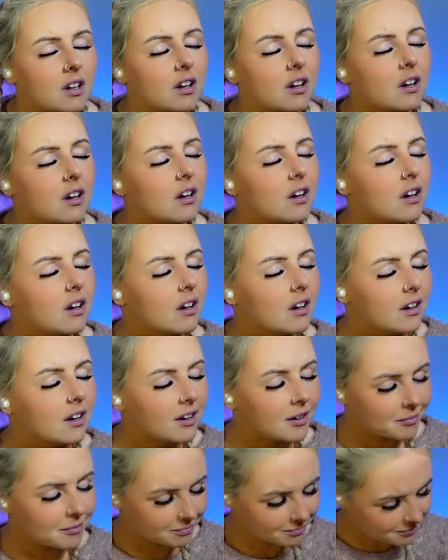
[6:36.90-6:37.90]

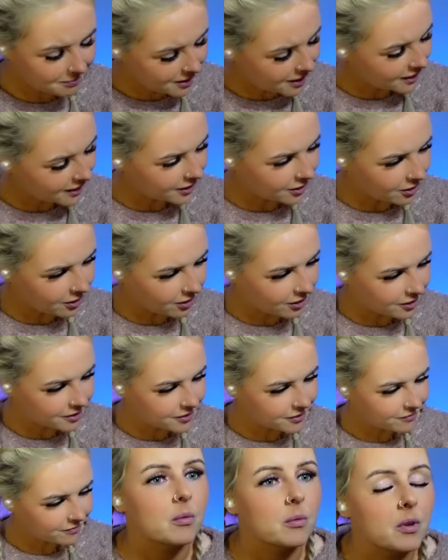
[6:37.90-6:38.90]
Oh my god.
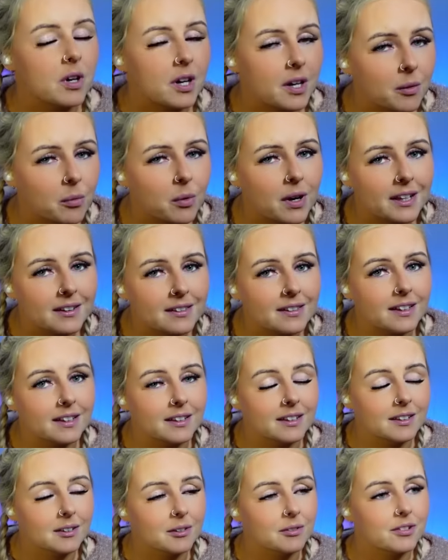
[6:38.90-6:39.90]
Why why
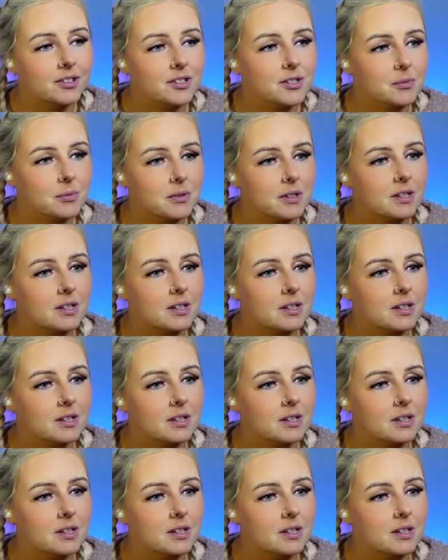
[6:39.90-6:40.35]
lick? What's with